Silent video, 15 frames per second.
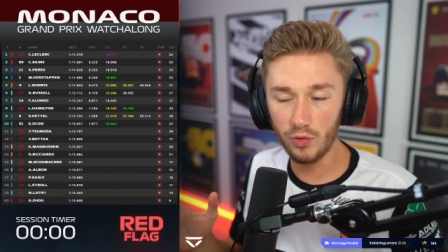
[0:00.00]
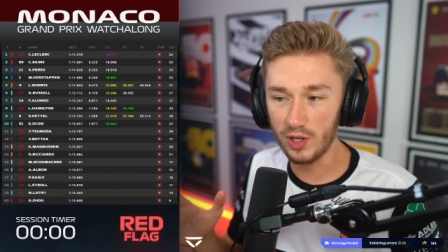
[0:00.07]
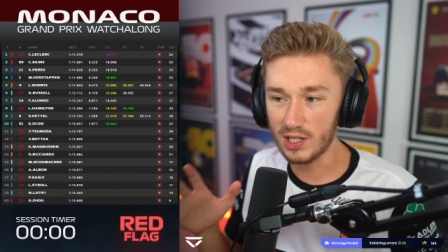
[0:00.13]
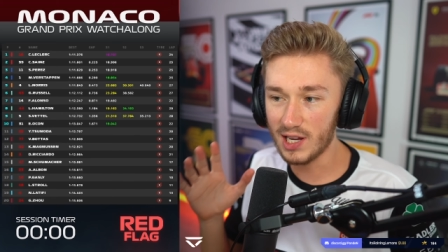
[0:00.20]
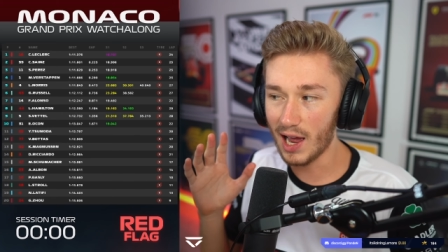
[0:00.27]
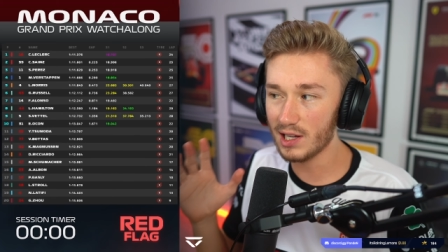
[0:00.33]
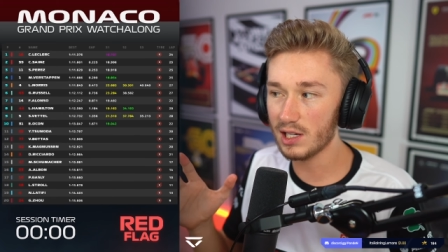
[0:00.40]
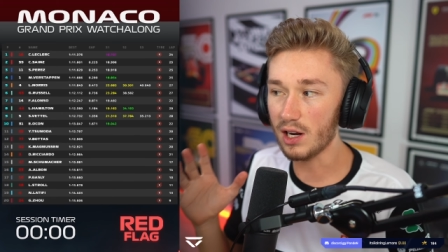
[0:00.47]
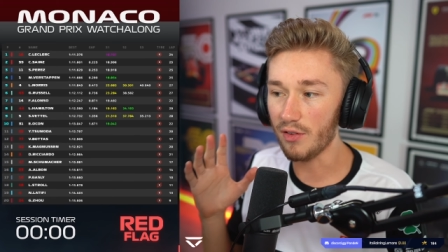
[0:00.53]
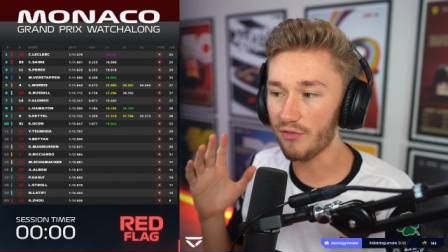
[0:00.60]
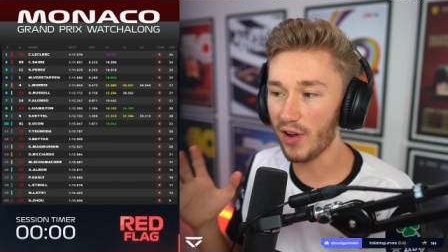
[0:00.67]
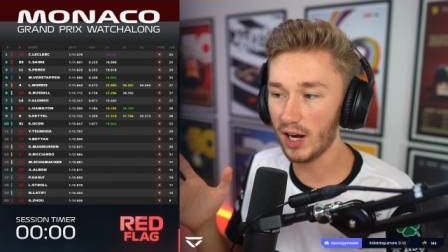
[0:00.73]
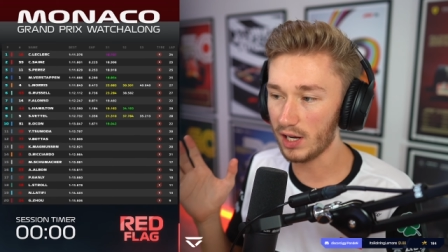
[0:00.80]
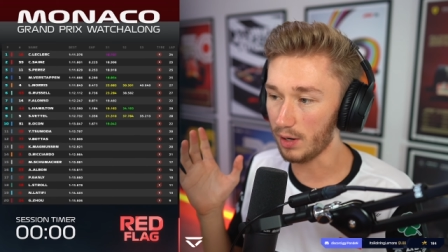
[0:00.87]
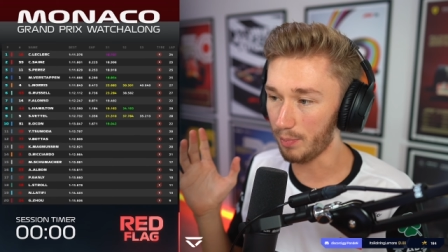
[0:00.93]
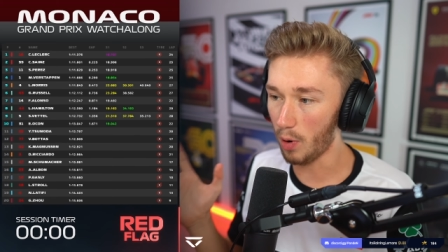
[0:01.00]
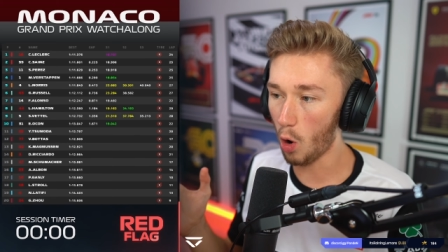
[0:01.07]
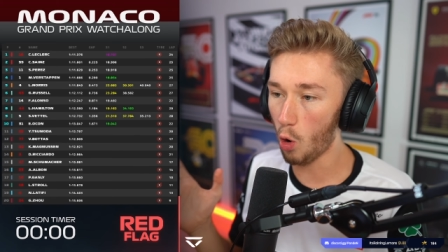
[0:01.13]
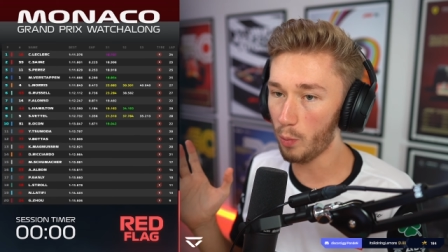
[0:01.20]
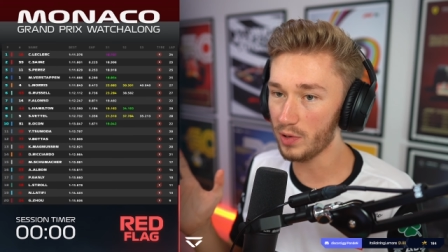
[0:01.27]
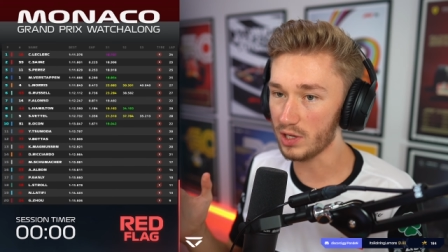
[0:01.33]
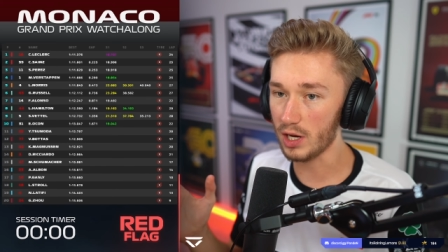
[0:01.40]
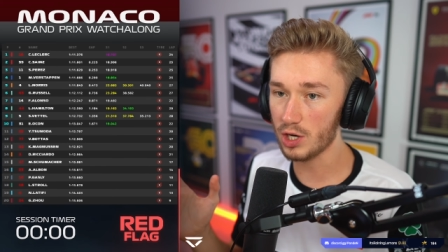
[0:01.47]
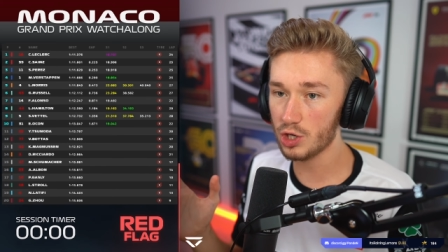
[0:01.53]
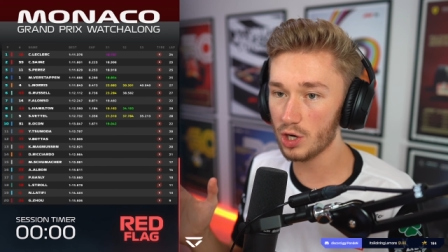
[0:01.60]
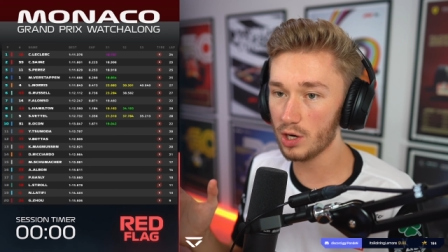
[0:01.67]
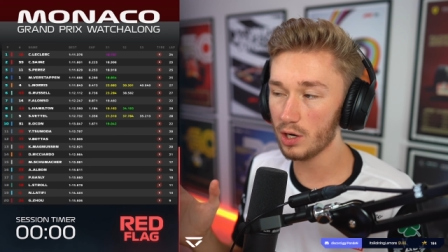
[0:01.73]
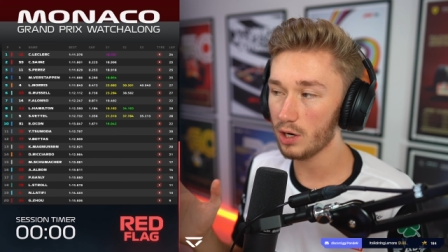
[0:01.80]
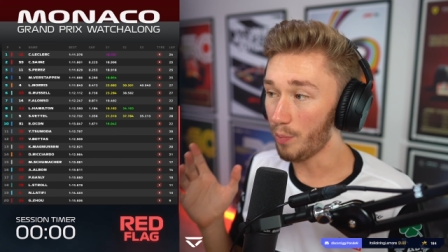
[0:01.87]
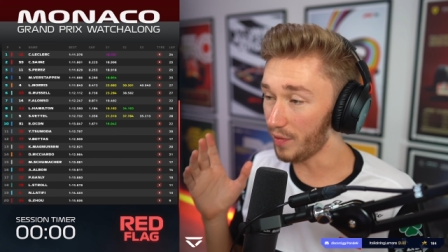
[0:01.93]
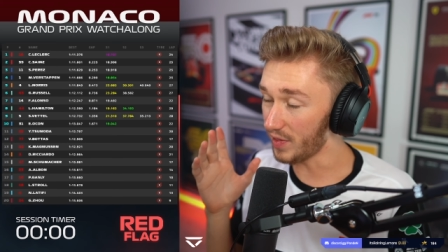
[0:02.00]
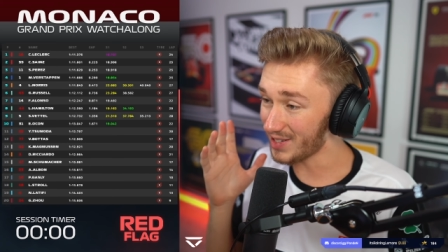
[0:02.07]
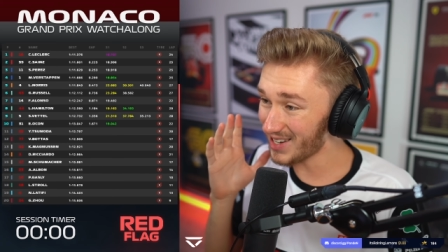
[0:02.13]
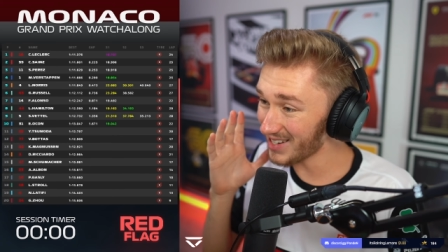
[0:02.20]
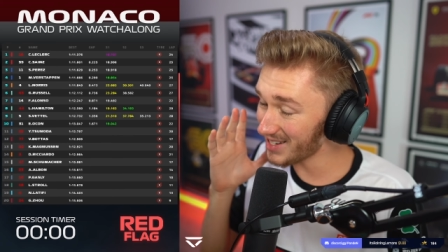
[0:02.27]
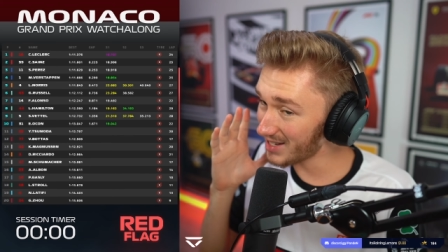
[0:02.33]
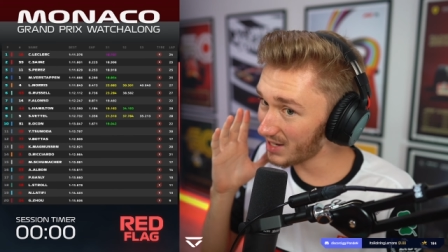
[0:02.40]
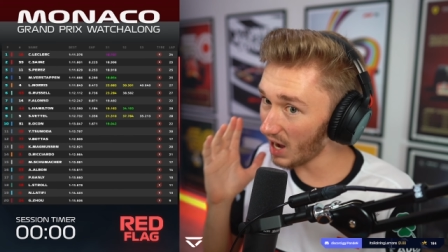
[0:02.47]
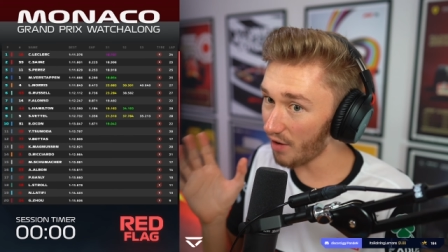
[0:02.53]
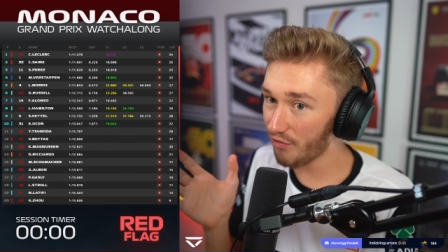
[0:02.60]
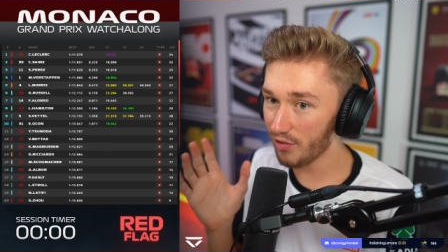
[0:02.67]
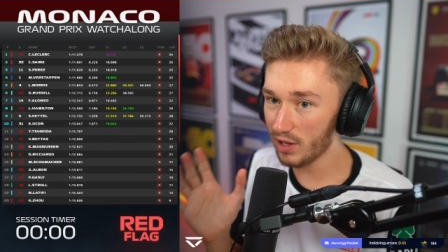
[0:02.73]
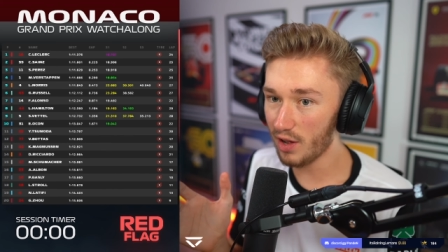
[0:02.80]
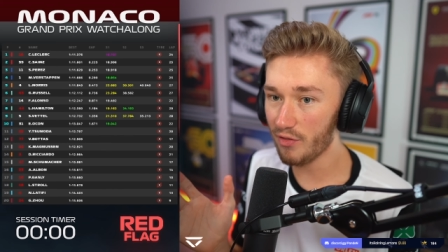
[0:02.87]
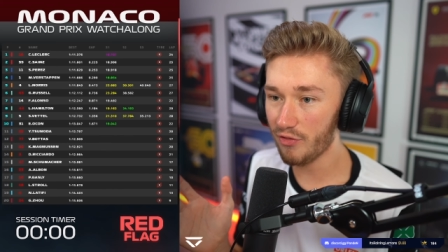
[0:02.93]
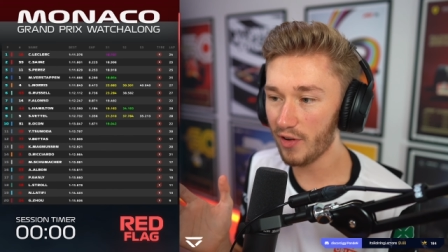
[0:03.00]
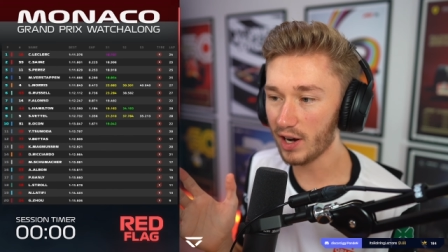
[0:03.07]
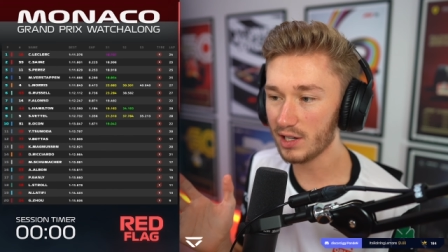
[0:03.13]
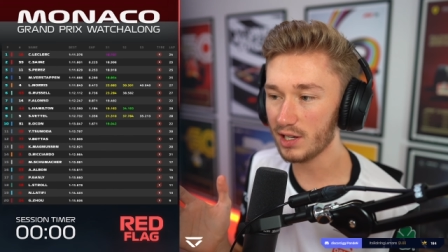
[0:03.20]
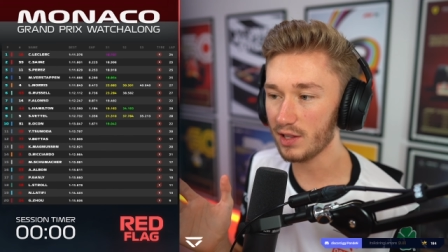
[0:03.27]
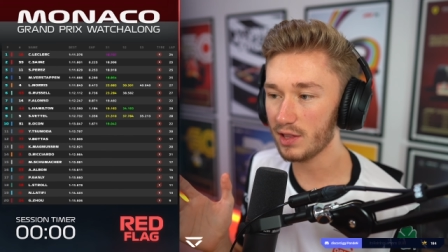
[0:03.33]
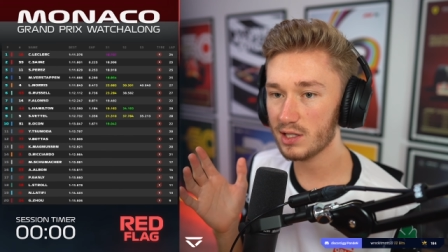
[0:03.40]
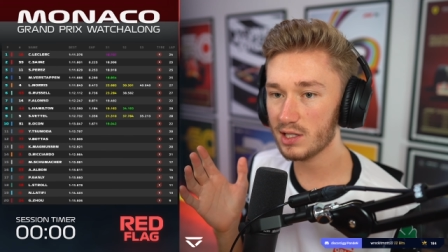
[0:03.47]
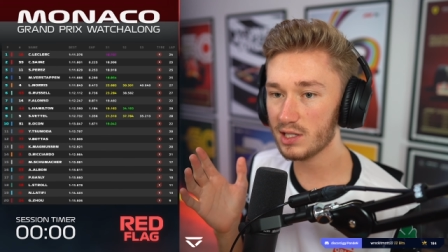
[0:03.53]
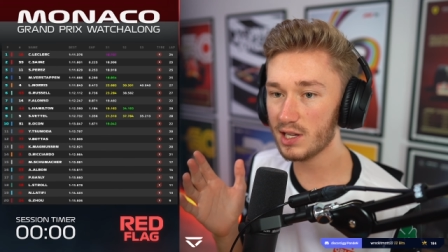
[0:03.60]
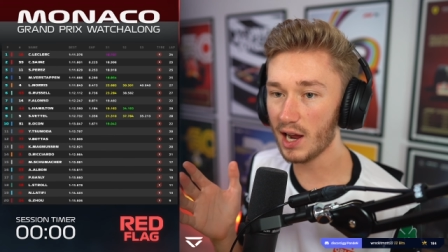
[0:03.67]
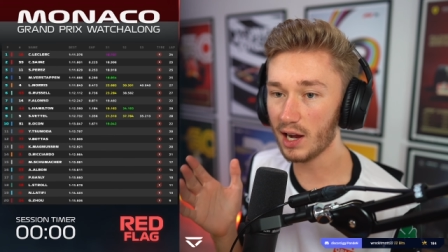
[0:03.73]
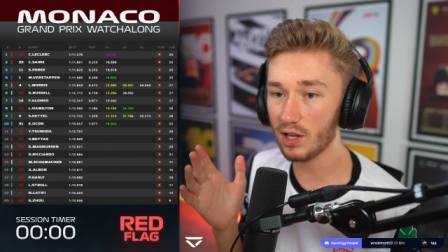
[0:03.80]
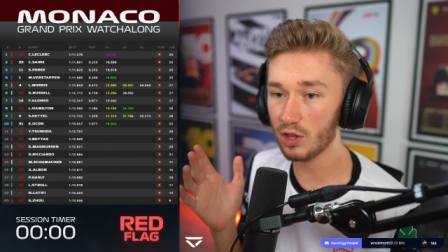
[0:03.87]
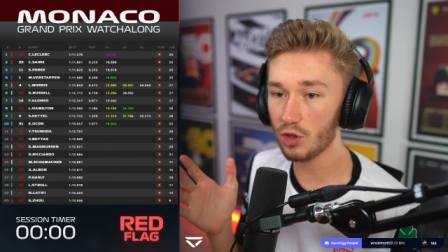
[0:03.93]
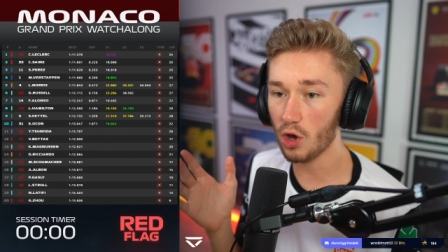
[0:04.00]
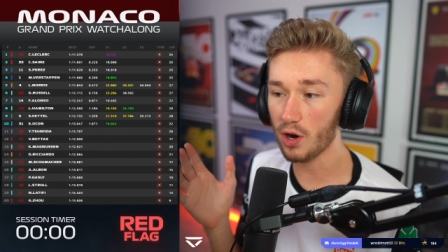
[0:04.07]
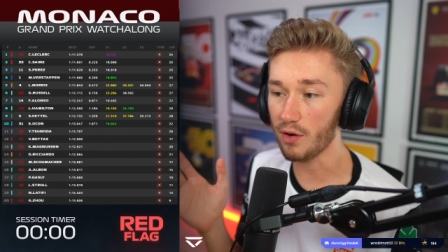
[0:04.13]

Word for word: This hasn't affected pole position, but this has definitely affected second, third,